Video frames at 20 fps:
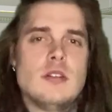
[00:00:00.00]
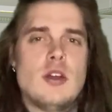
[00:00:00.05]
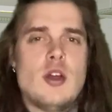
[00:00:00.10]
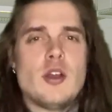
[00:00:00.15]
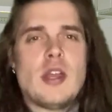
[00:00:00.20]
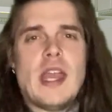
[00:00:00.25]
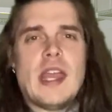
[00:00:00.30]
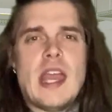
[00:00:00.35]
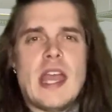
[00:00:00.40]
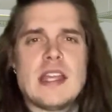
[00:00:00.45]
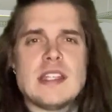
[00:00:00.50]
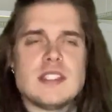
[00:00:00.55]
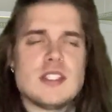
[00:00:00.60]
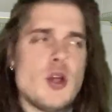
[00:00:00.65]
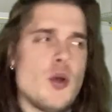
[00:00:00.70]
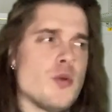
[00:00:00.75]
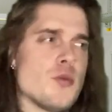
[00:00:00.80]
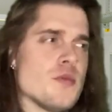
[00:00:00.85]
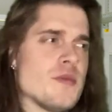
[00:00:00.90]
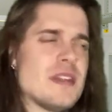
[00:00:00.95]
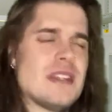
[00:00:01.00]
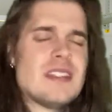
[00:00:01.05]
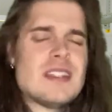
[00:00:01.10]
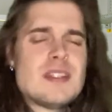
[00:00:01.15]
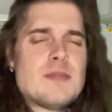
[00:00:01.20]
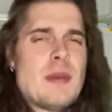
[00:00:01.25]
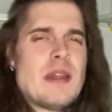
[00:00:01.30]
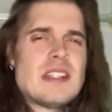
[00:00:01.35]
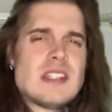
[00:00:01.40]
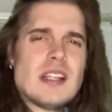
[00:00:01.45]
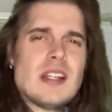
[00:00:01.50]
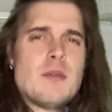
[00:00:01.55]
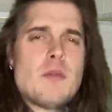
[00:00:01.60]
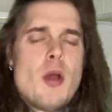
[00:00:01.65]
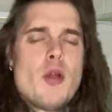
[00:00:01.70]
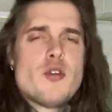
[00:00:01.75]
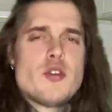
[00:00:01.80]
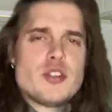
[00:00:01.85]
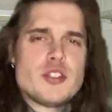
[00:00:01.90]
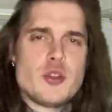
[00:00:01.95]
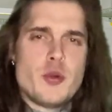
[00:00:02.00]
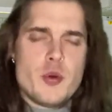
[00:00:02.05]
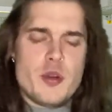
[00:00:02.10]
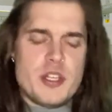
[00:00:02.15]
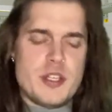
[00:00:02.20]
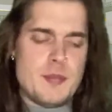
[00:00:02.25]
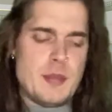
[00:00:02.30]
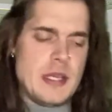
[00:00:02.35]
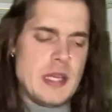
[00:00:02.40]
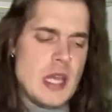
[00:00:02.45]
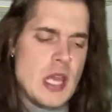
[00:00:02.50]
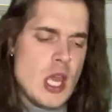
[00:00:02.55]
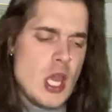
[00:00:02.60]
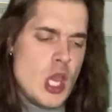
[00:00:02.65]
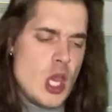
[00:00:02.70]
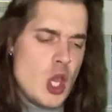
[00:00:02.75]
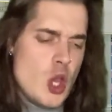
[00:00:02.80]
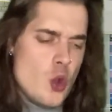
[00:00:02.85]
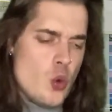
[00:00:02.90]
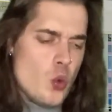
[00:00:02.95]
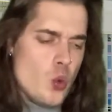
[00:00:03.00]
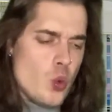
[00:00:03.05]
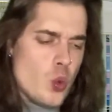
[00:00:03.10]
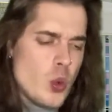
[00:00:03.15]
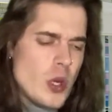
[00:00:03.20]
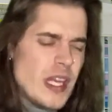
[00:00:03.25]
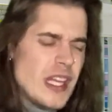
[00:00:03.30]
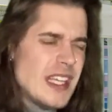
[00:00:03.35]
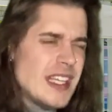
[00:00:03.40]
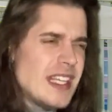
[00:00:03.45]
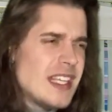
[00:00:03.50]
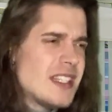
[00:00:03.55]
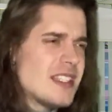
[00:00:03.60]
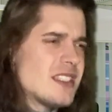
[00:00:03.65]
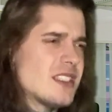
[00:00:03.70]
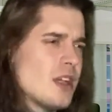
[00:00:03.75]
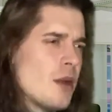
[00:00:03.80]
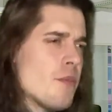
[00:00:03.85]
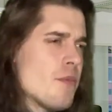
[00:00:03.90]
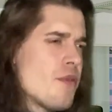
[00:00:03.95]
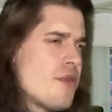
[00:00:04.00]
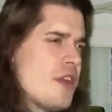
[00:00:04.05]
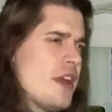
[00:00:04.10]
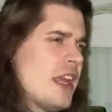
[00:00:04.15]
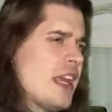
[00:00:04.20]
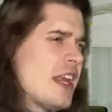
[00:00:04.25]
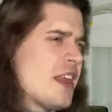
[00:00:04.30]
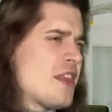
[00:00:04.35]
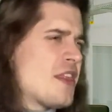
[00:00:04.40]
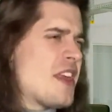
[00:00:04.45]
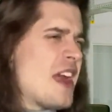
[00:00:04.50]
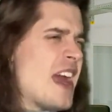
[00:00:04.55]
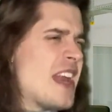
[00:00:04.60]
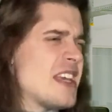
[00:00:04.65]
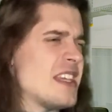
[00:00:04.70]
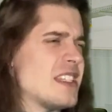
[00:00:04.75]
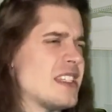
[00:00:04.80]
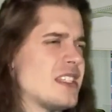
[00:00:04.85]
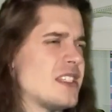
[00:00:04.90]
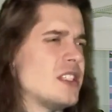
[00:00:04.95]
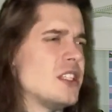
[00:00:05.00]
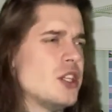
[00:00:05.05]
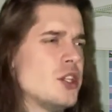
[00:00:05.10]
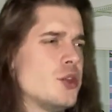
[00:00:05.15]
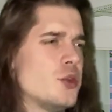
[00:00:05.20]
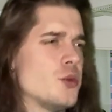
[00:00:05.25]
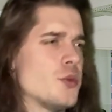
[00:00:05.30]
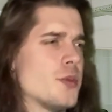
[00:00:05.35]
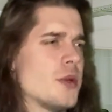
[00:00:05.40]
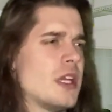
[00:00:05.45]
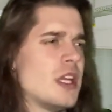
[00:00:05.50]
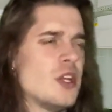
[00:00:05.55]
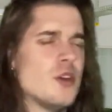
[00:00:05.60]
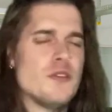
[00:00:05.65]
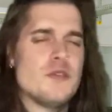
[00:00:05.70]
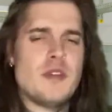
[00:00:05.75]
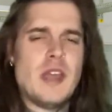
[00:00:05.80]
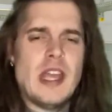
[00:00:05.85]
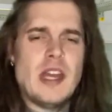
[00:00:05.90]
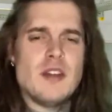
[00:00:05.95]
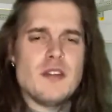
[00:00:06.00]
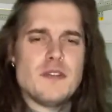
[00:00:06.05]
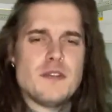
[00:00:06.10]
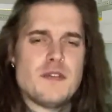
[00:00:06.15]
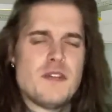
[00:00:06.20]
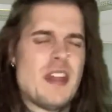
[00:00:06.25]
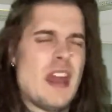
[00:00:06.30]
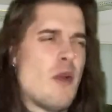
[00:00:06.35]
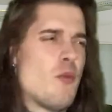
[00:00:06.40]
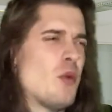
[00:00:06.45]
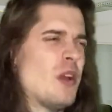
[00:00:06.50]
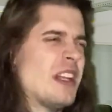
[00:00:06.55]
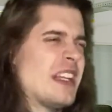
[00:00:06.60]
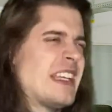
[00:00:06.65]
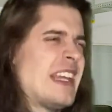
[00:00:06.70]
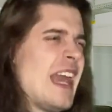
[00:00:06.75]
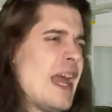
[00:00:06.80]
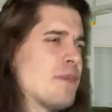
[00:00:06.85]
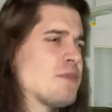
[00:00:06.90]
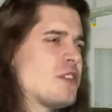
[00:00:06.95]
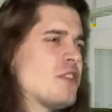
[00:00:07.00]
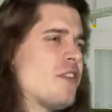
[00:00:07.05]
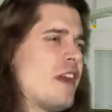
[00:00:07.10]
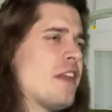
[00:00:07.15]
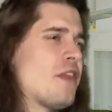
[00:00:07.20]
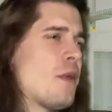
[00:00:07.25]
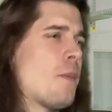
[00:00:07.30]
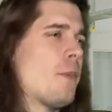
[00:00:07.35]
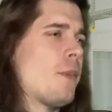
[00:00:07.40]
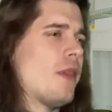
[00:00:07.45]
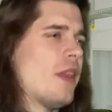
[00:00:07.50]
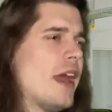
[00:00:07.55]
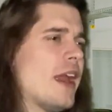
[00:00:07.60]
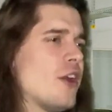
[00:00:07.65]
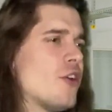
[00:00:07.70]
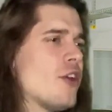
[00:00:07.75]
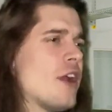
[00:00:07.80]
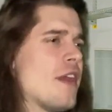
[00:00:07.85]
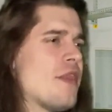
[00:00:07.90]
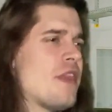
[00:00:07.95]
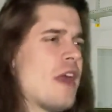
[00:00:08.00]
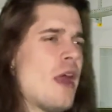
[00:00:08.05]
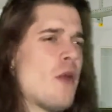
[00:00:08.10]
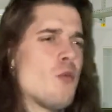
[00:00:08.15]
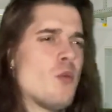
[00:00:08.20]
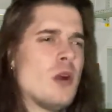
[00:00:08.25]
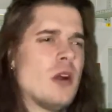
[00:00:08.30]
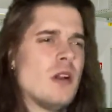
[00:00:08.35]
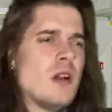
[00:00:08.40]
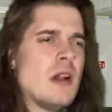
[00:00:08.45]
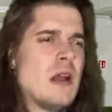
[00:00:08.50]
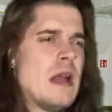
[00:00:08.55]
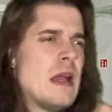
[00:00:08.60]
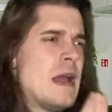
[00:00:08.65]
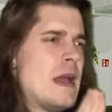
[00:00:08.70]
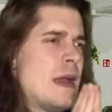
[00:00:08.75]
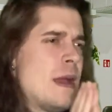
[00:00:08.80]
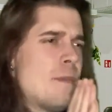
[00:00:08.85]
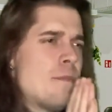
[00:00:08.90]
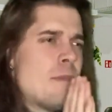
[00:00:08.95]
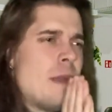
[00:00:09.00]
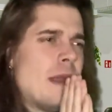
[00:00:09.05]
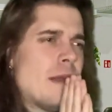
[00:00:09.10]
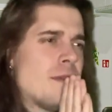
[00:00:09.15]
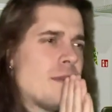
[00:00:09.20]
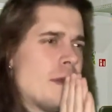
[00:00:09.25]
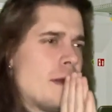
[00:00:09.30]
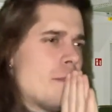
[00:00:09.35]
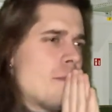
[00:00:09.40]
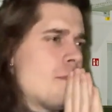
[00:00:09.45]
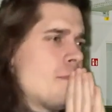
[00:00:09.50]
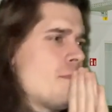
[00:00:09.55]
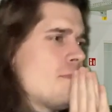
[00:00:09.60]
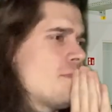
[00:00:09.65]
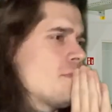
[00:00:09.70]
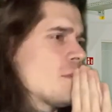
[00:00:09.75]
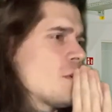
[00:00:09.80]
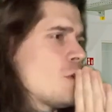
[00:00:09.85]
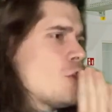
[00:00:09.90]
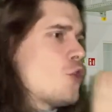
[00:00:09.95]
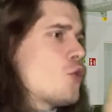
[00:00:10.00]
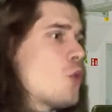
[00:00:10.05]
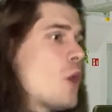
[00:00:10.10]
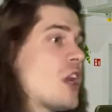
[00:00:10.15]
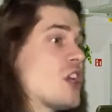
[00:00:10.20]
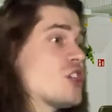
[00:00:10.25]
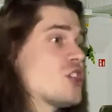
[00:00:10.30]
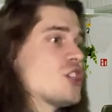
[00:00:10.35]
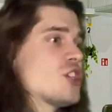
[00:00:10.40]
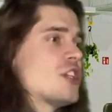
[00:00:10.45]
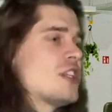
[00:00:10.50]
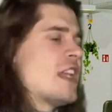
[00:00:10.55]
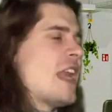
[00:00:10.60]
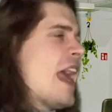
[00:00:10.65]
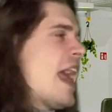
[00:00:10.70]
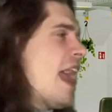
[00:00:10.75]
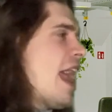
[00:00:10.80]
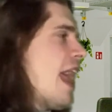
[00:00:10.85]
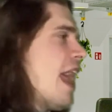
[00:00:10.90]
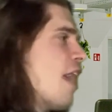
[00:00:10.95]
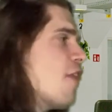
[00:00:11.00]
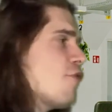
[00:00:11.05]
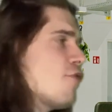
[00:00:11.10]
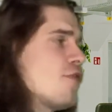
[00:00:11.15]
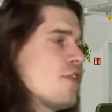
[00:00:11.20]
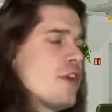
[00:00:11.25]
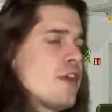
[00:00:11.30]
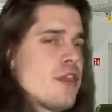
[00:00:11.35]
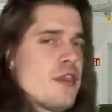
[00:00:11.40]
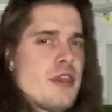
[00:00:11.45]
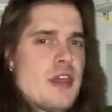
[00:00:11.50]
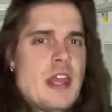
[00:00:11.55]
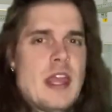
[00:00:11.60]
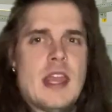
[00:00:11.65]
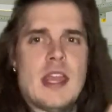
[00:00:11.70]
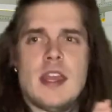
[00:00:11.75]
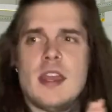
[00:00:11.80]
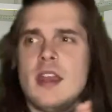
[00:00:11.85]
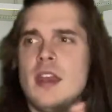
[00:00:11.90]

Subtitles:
Okay guys, so this is basically Mario's course, but we need something that is new, innovative, that will captivate the player and that will make them question everything.